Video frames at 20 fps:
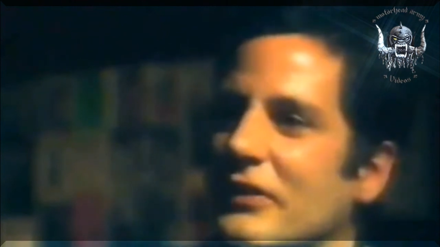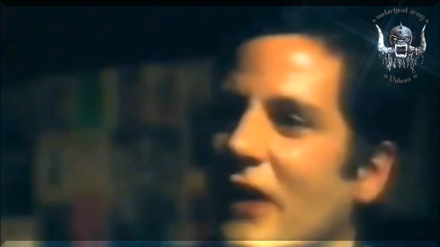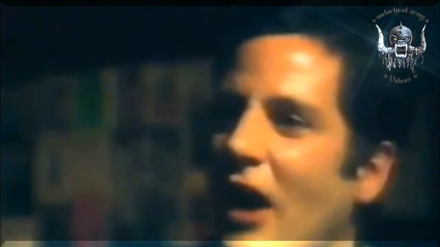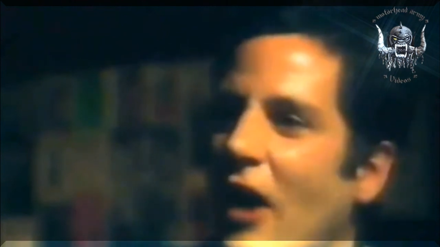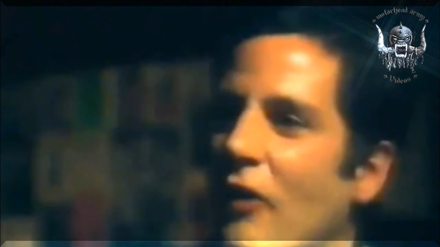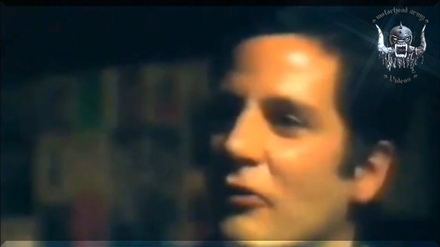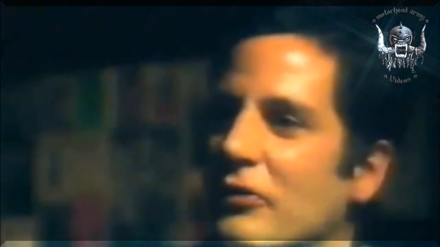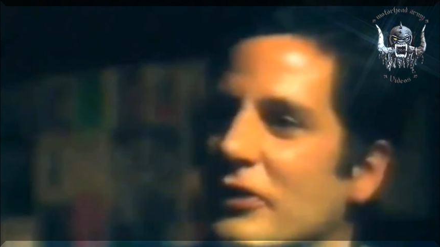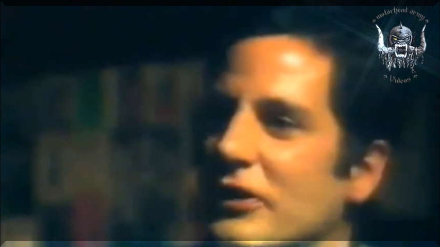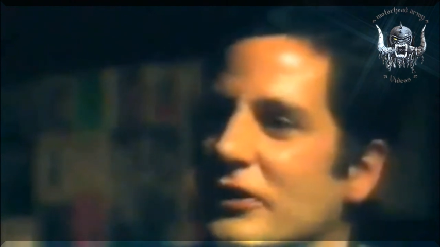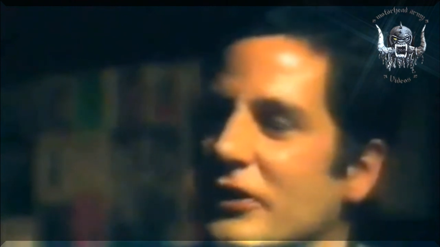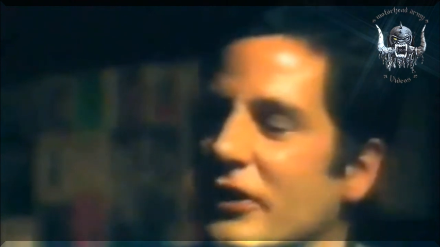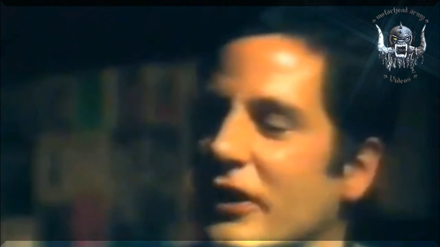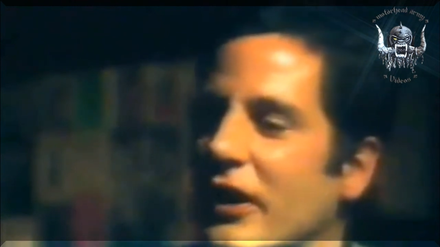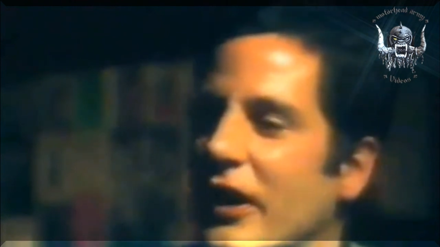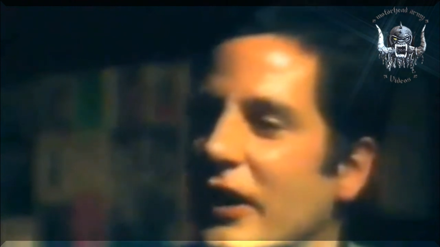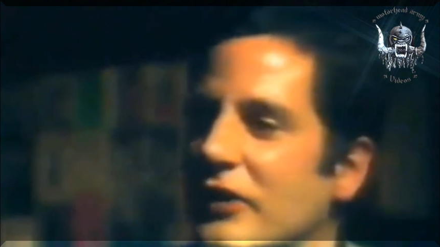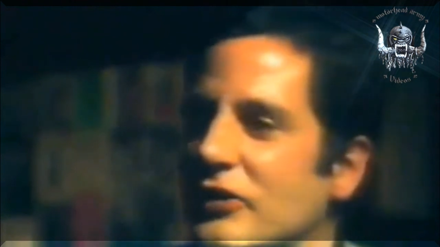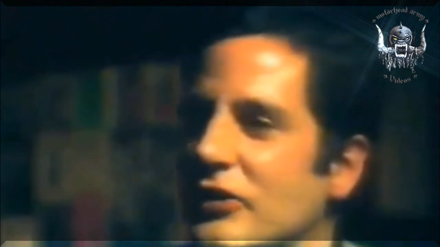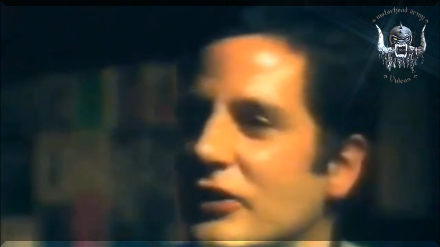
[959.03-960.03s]
hold in your
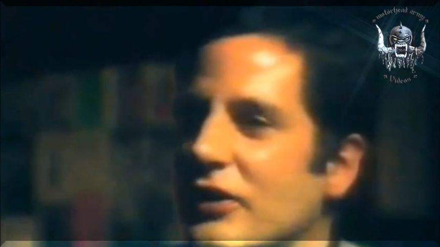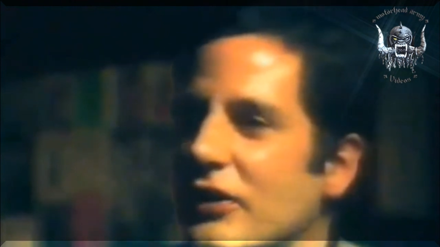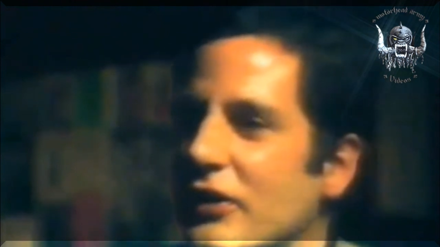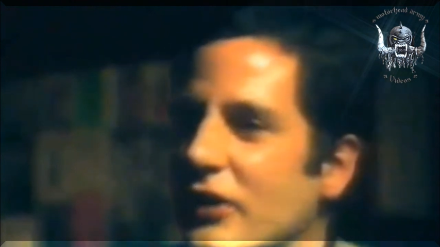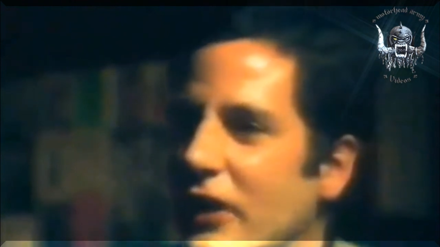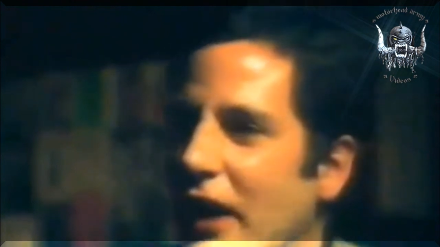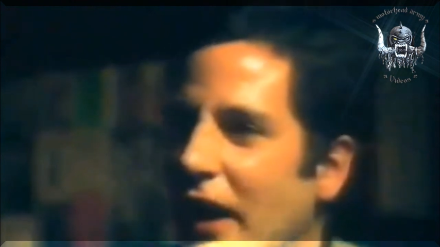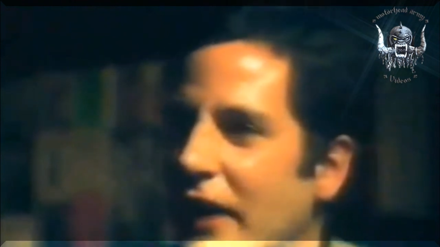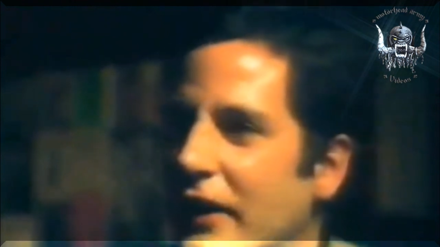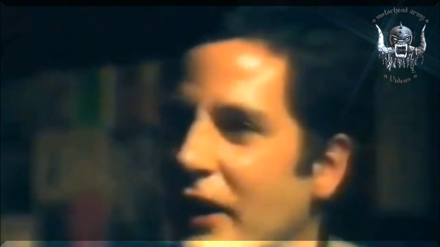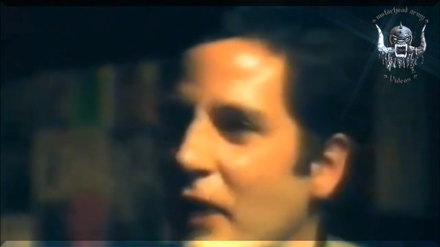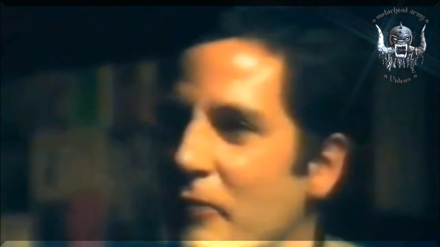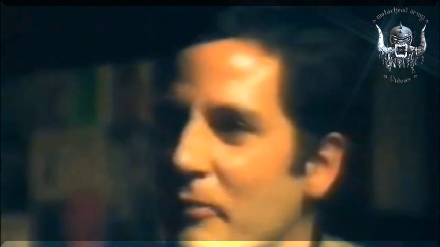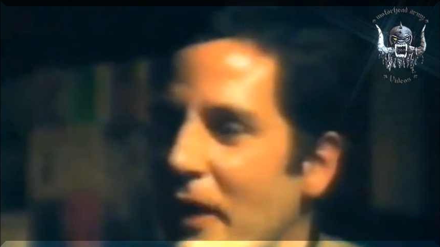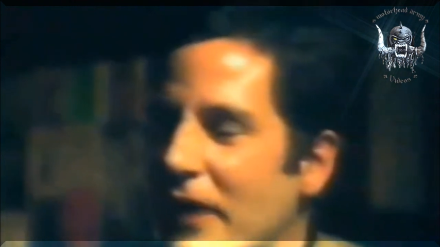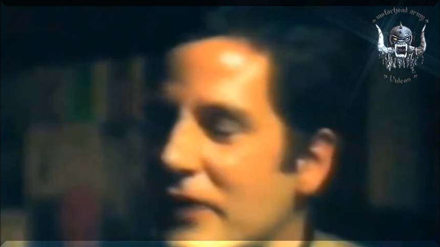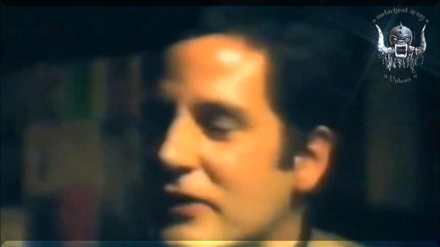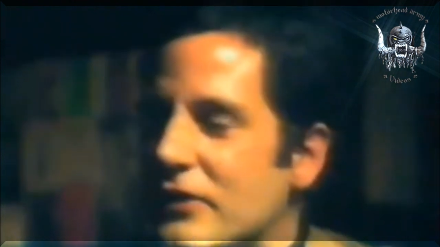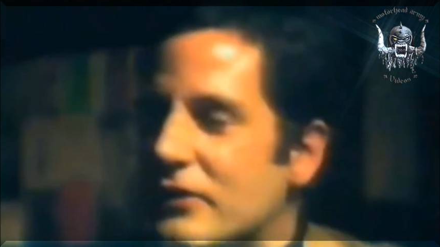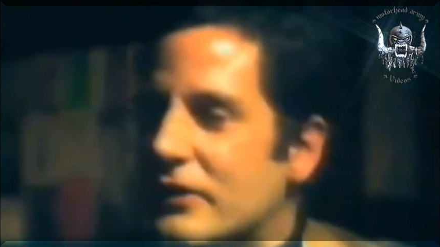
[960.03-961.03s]
collection that you can go
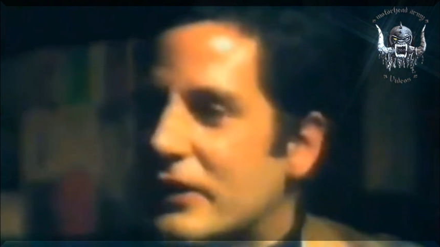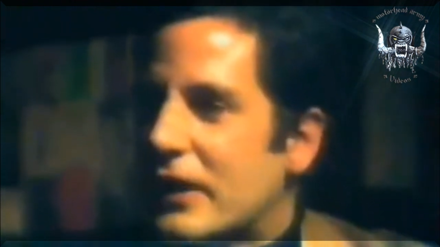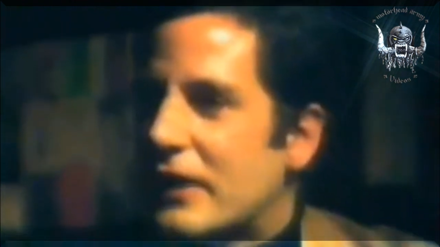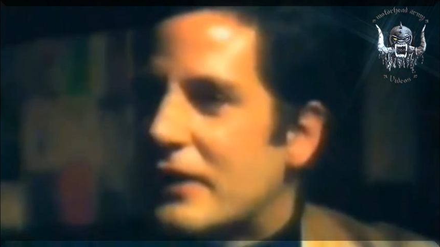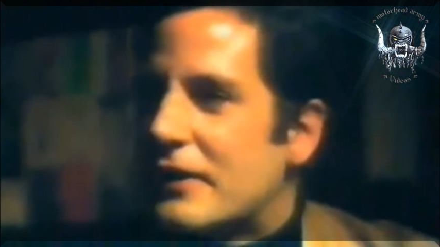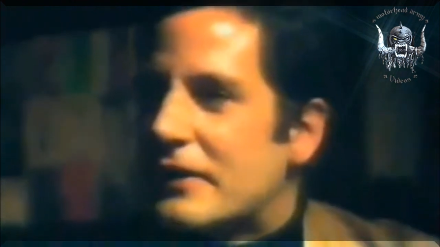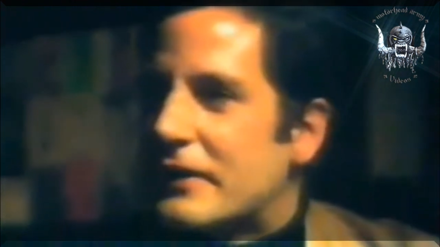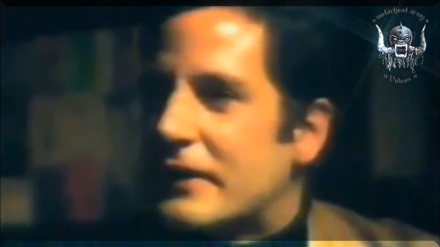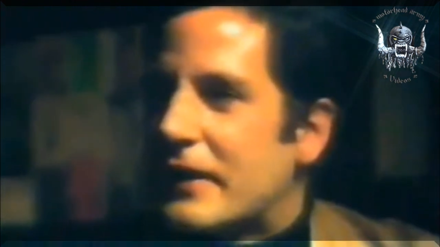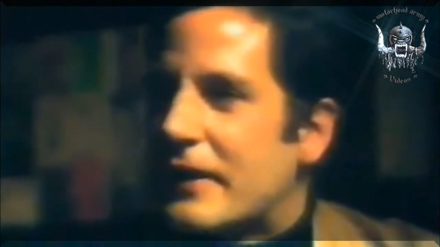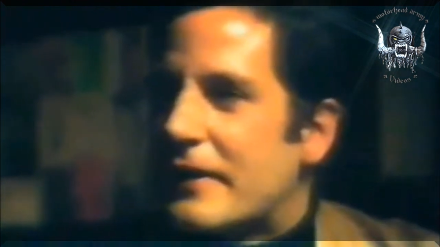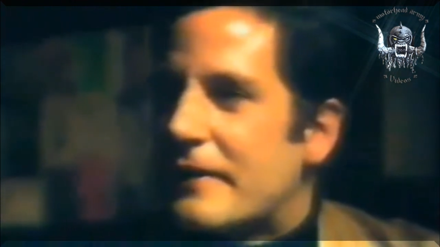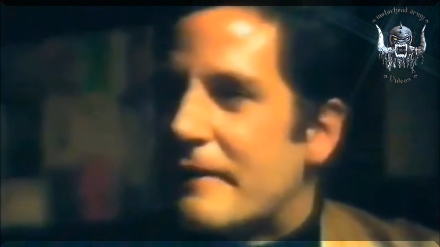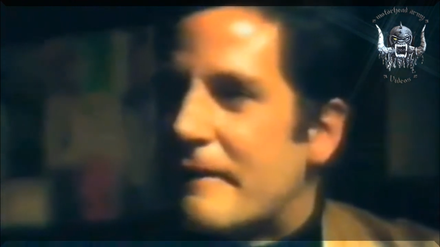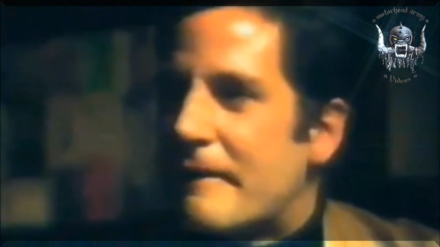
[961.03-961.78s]
back to again and again?